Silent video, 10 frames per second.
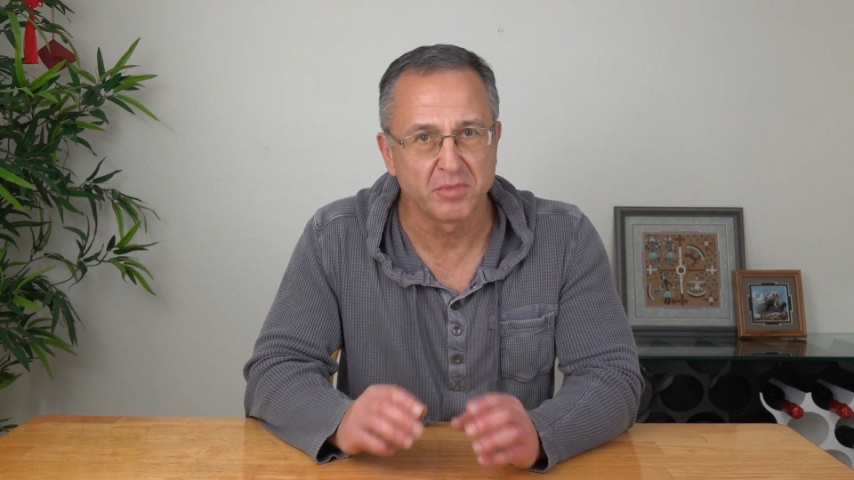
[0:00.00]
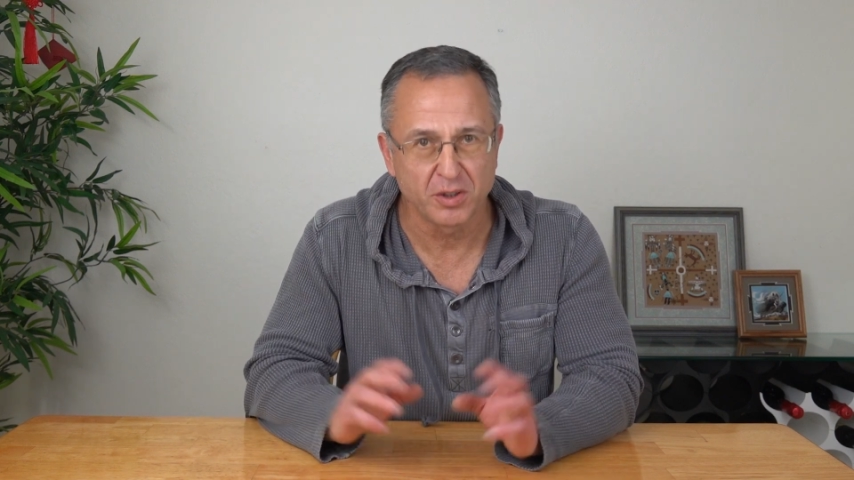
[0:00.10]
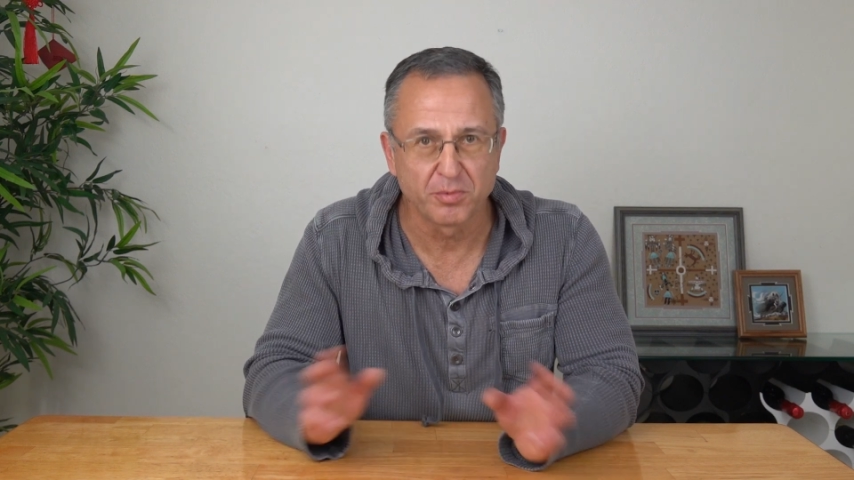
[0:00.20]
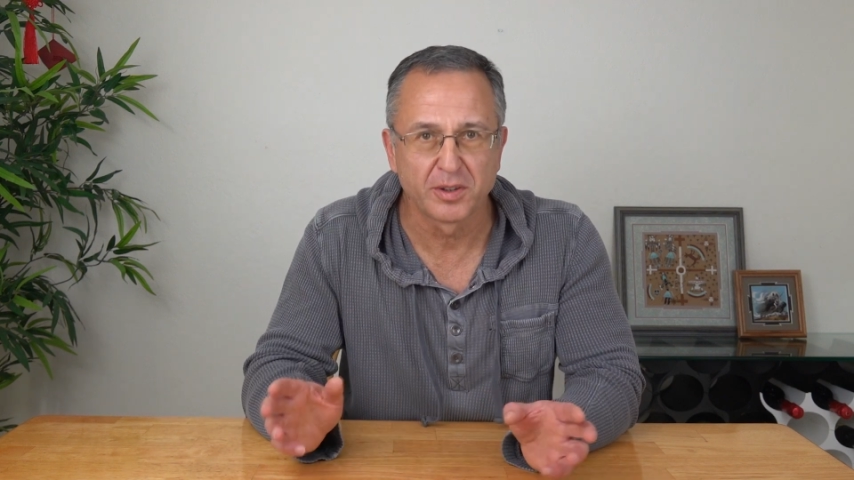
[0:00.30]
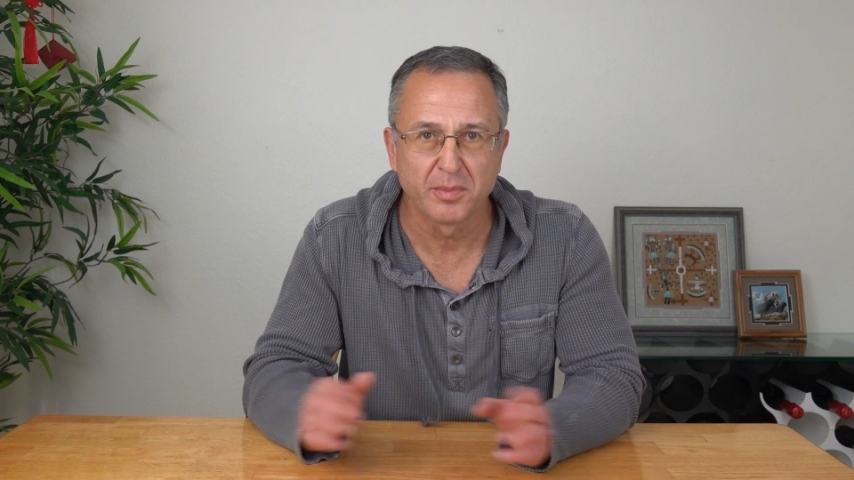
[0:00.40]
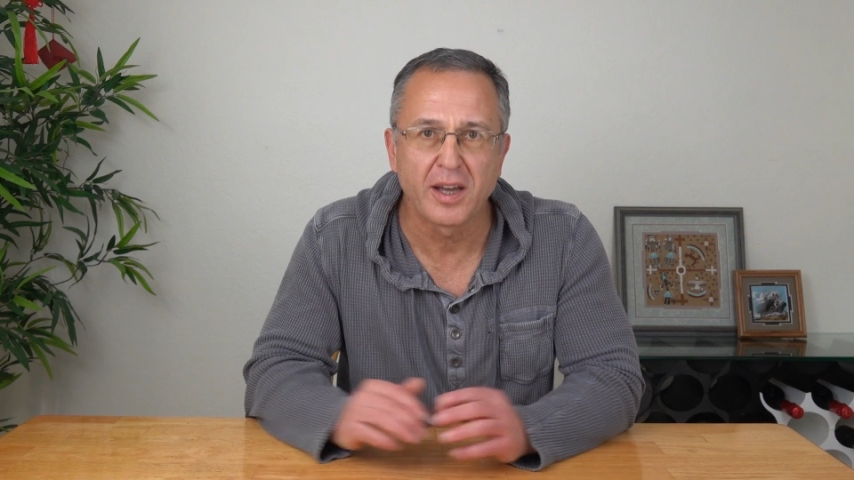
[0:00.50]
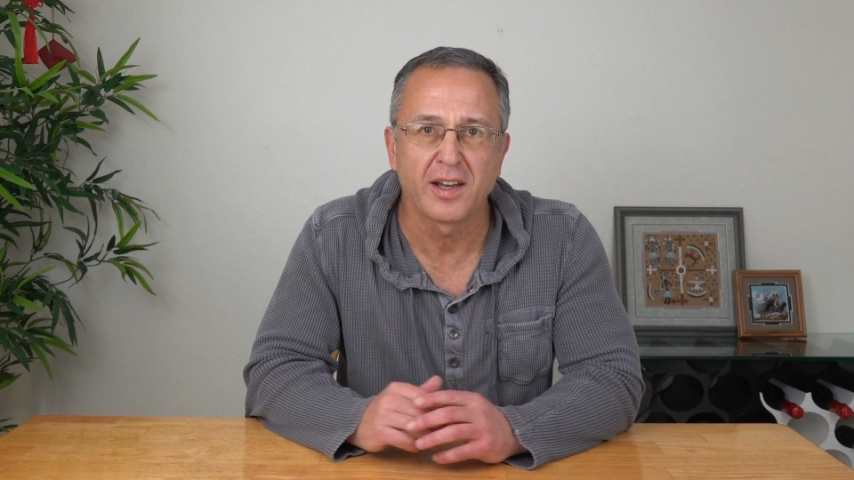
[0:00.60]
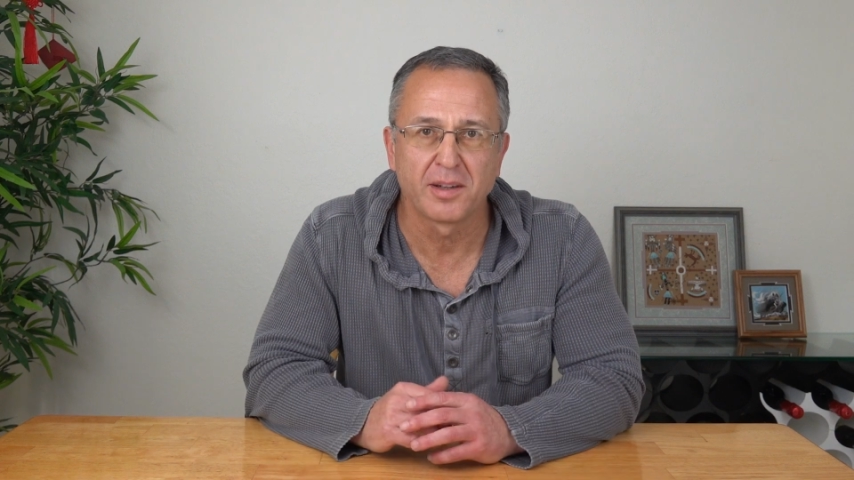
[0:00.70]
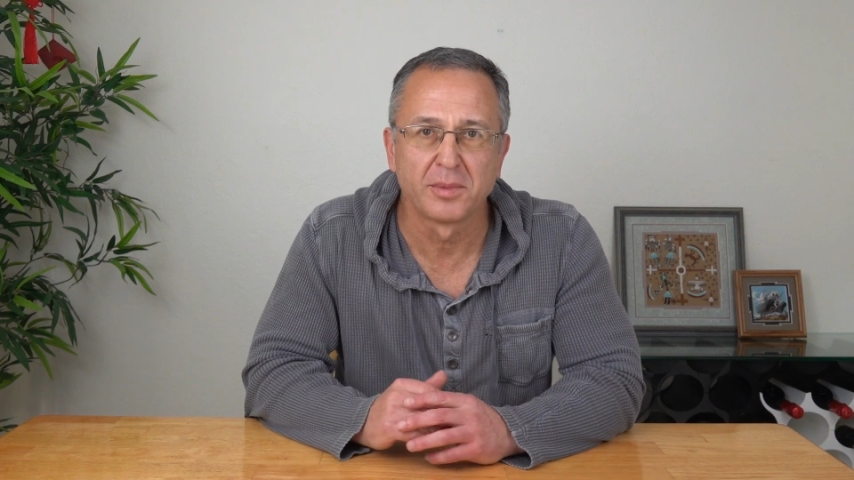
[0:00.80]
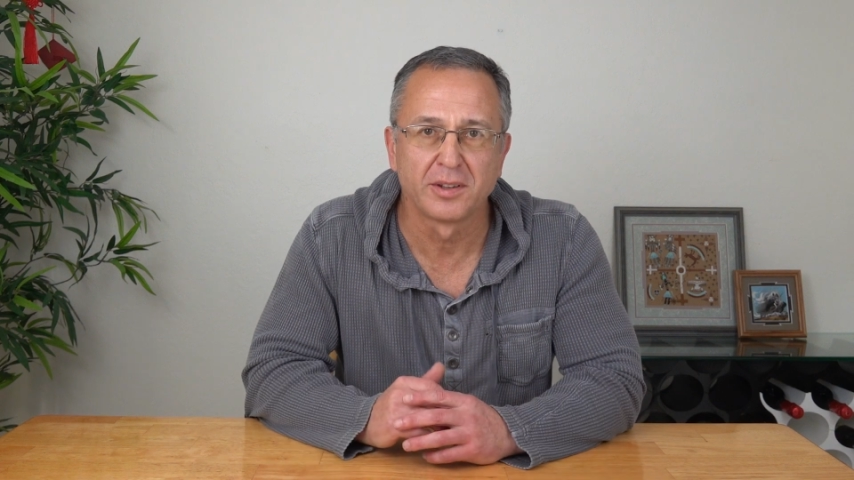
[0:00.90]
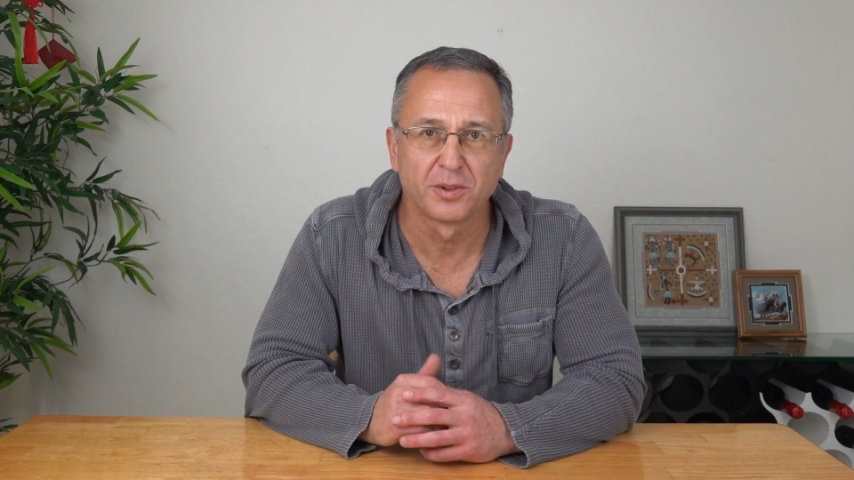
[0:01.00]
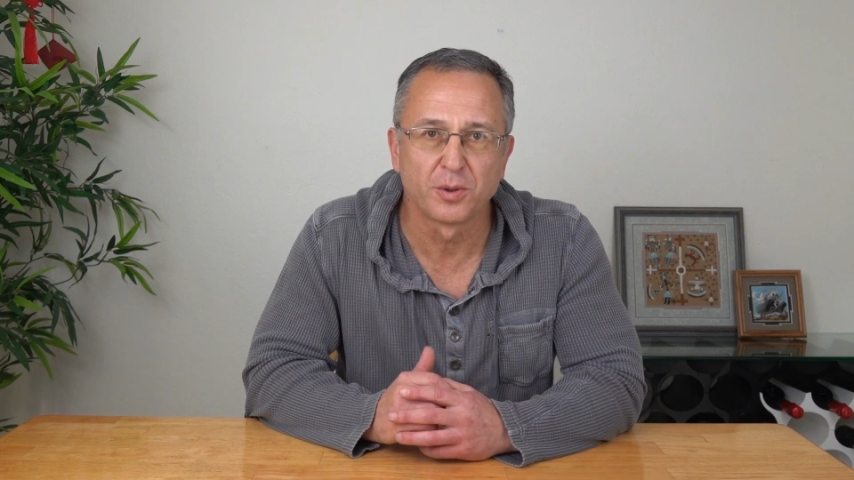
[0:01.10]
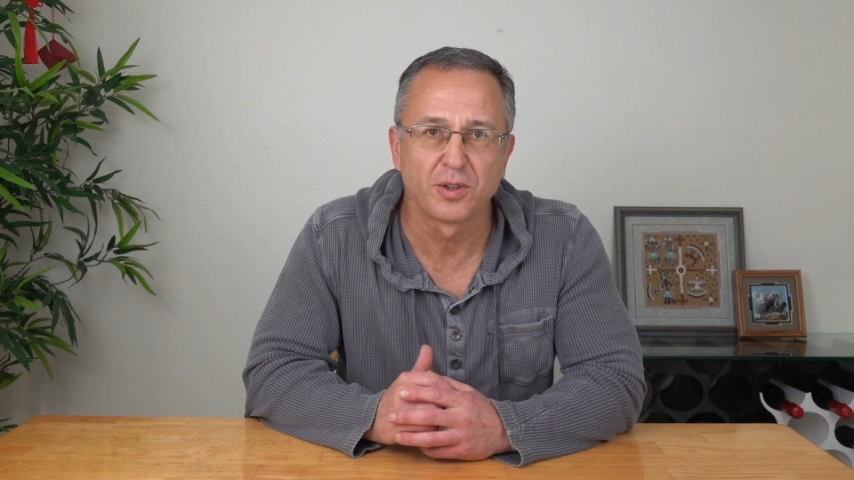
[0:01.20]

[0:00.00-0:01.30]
you will be able to